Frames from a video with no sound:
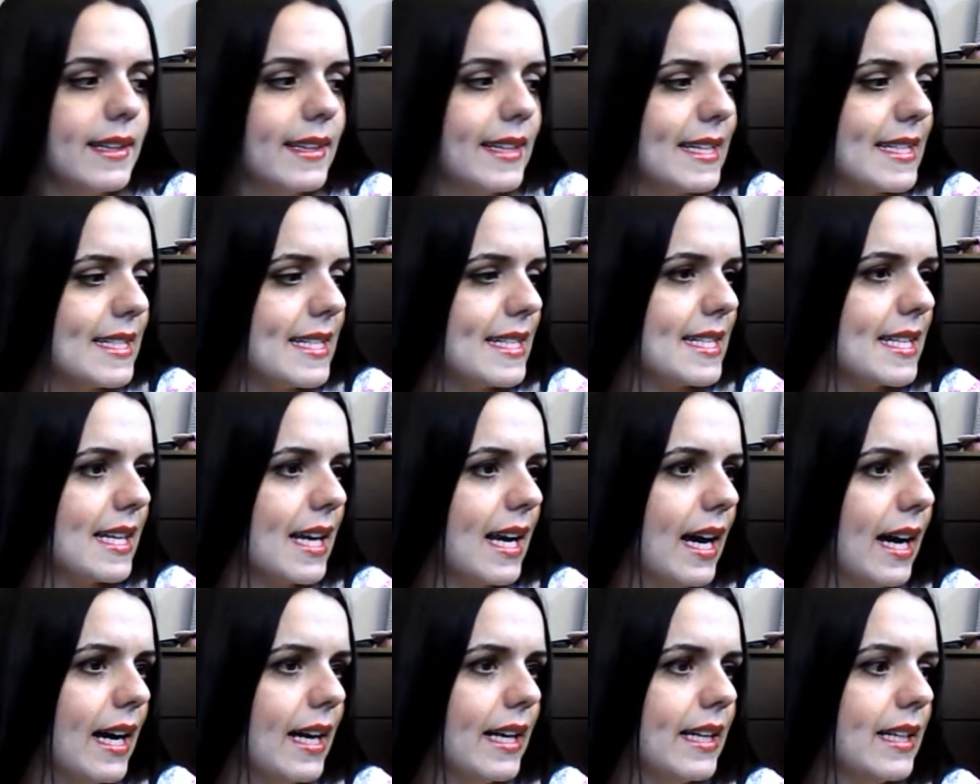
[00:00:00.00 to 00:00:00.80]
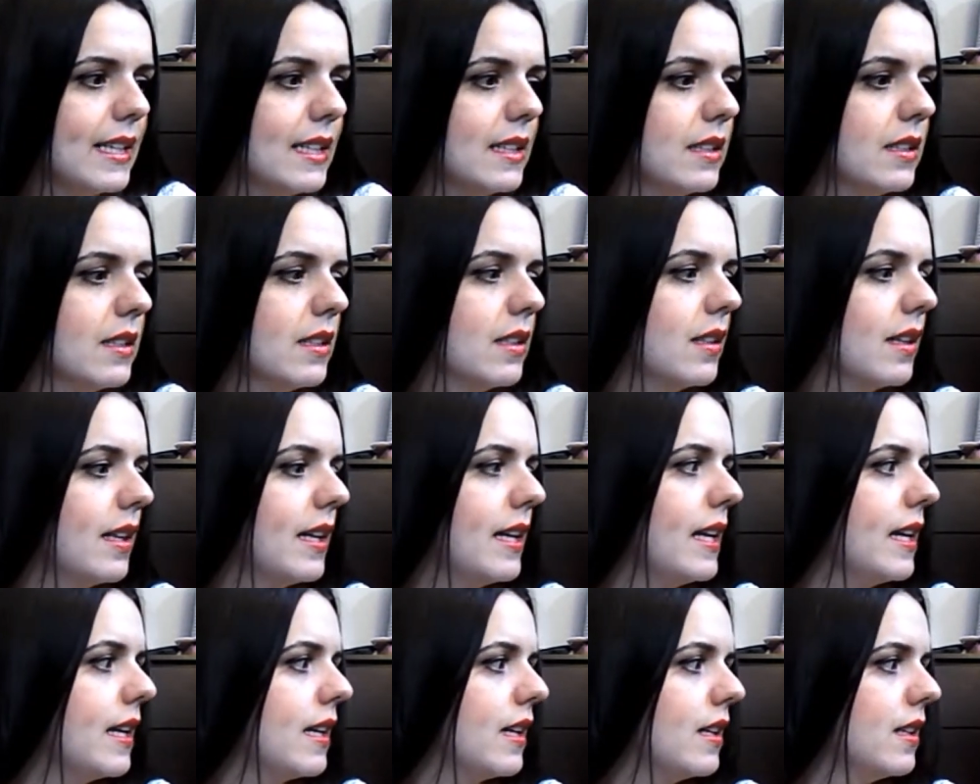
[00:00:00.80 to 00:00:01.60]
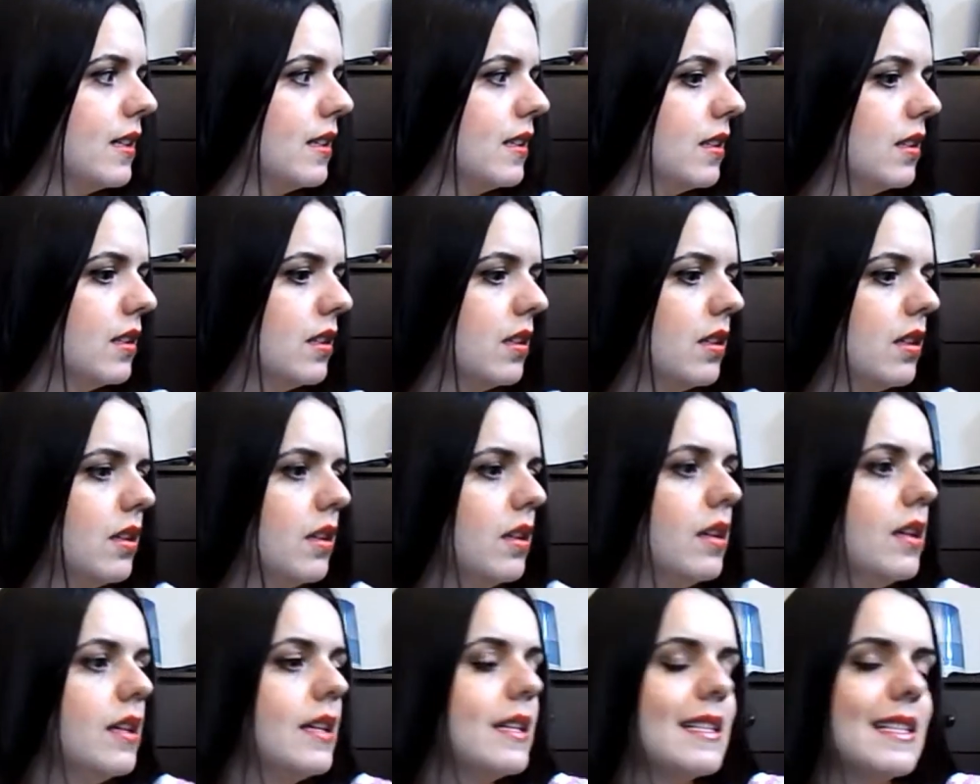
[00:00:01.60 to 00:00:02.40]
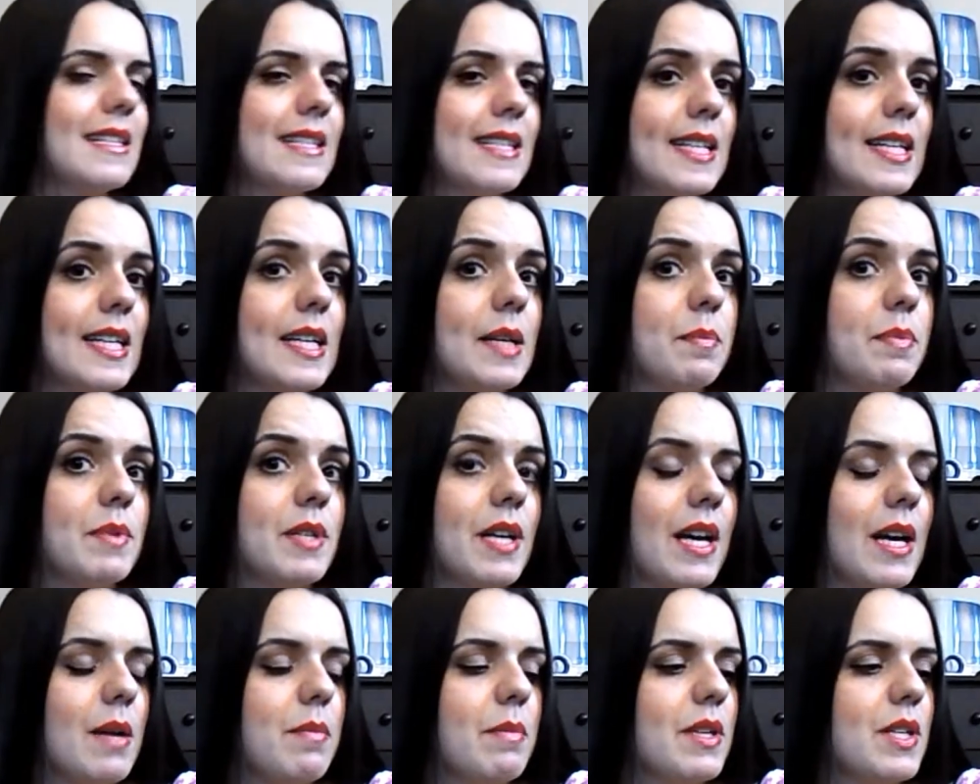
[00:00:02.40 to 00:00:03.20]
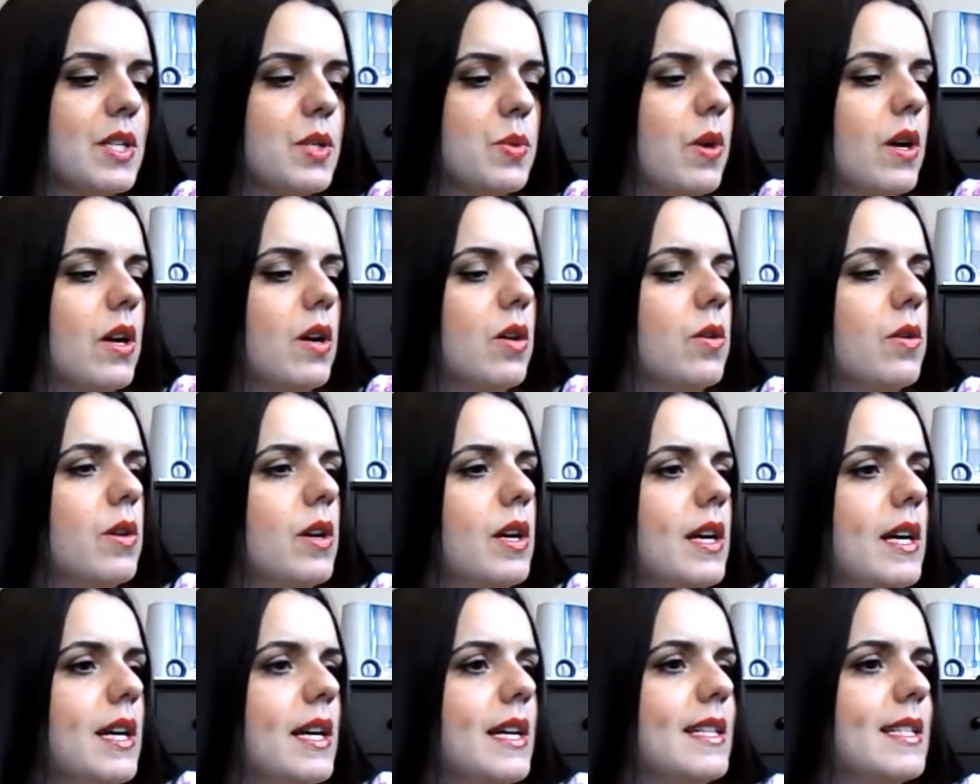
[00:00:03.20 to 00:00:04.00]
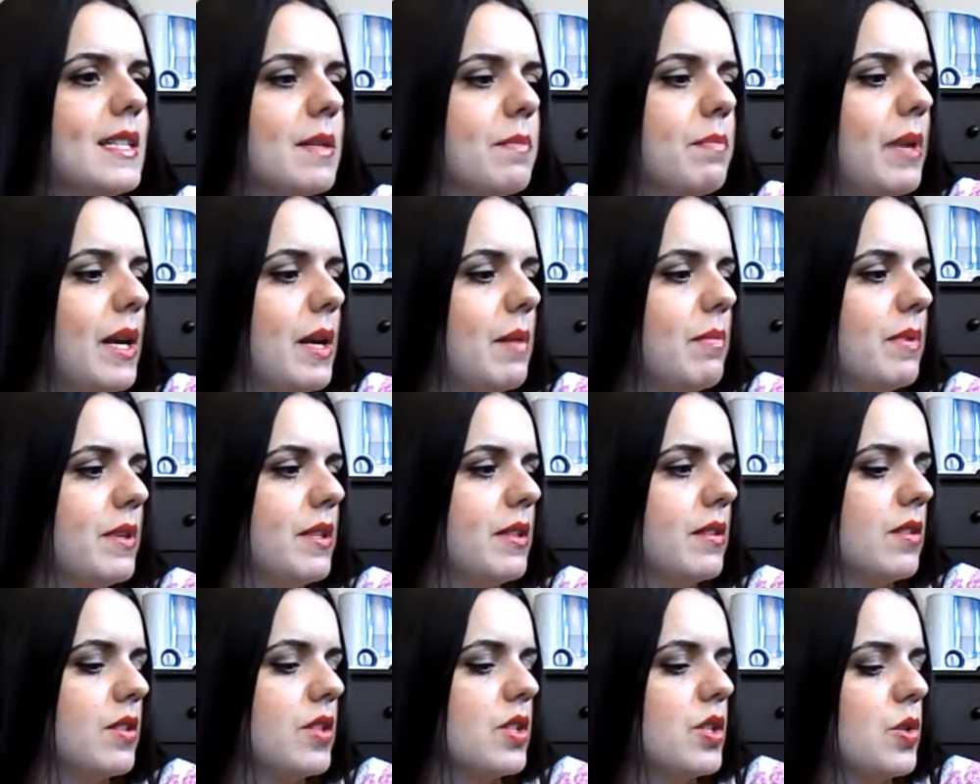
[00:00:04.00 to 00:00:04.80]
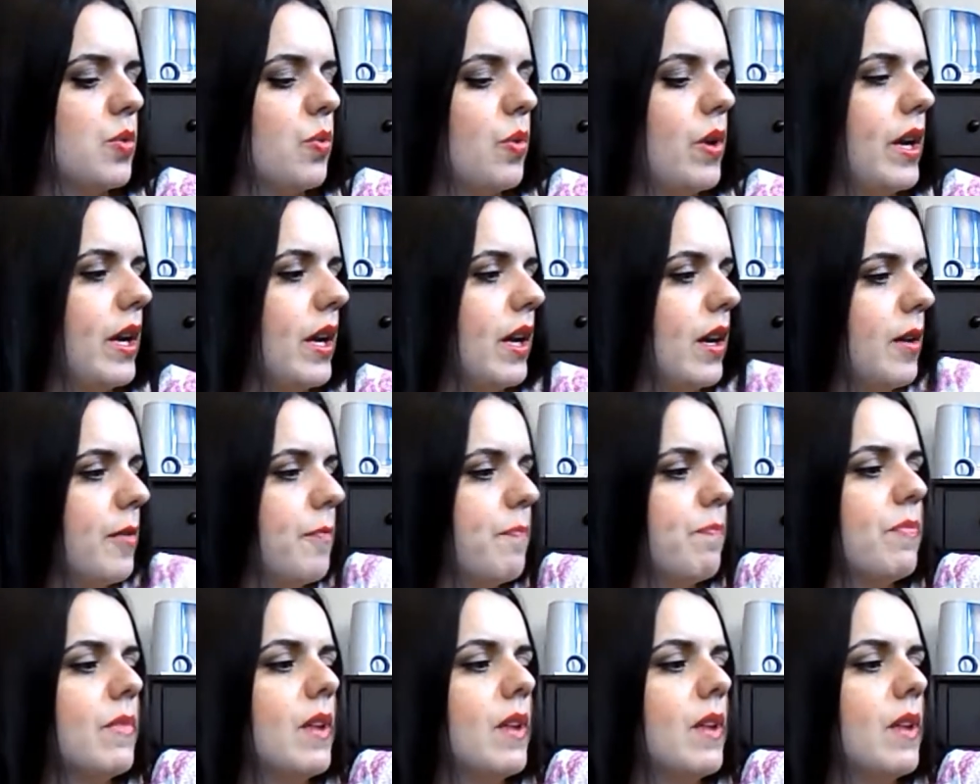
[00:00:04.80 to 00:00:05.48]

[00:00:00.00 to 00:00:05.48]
this is kind of like sleep time as well. It's a baby swing.